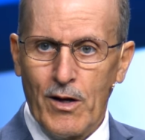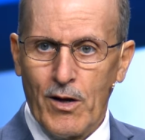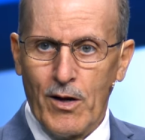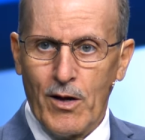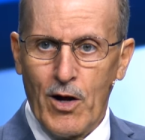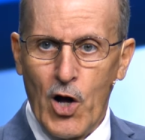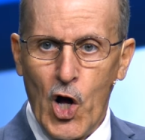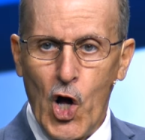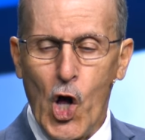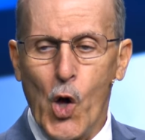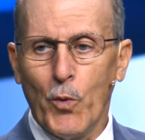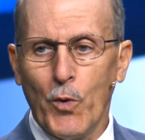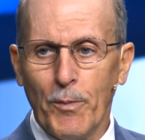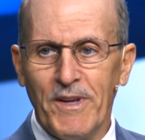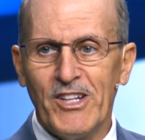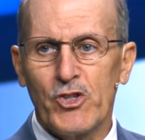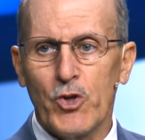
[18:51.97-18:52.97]
all
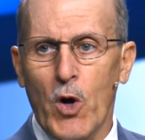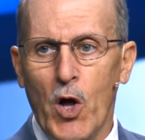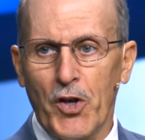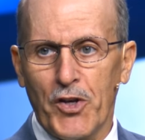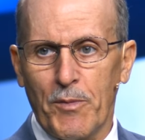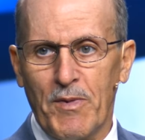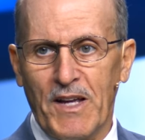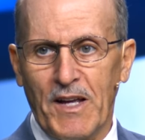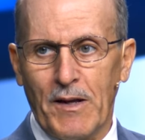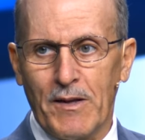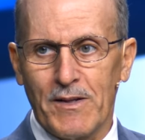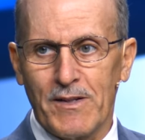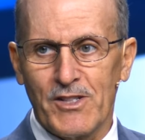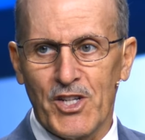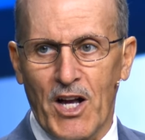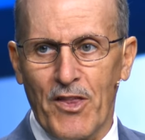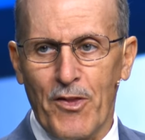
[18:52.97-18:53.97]
will be drawn to me.
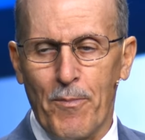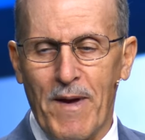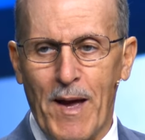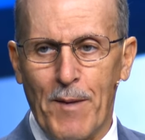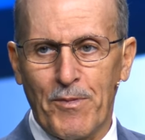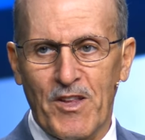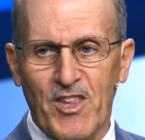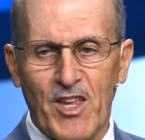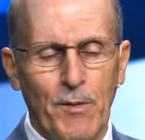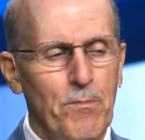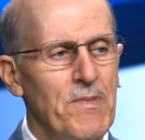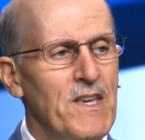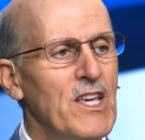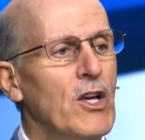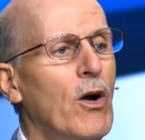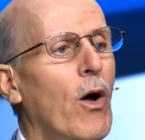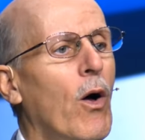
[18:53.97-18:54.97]
John the Baptist said,
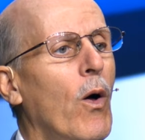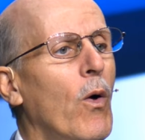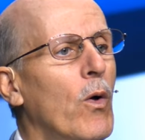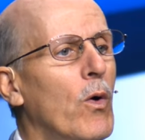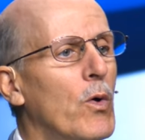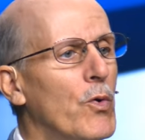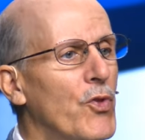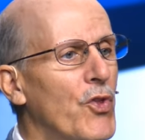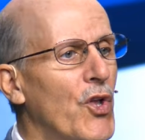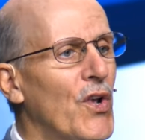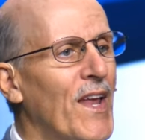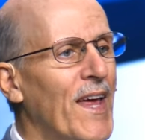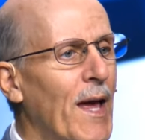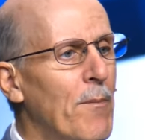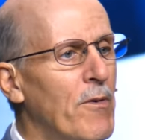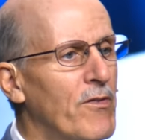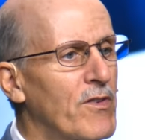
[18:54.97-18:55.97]
Behold the
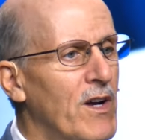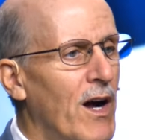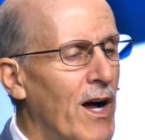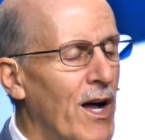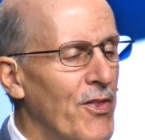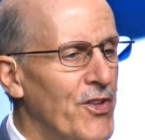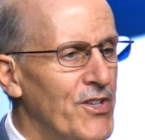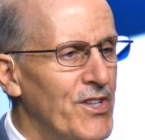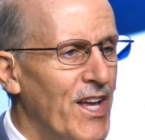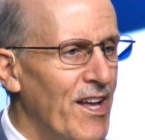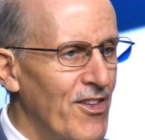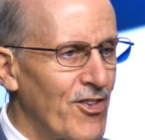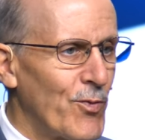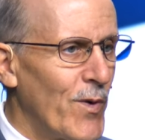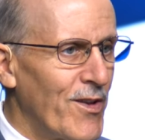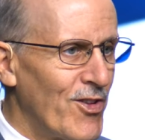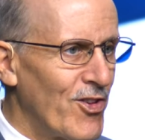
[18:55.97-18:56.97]
Lamb of God that
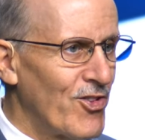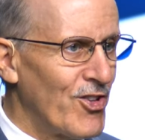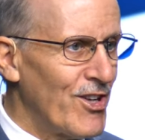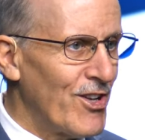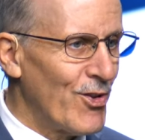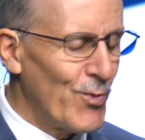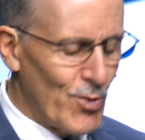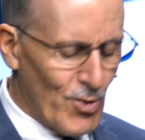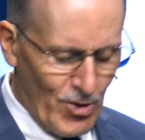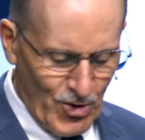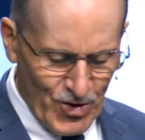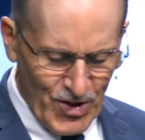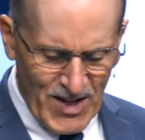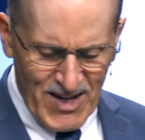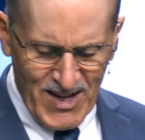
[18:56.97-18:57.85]
takes away the sin of the world.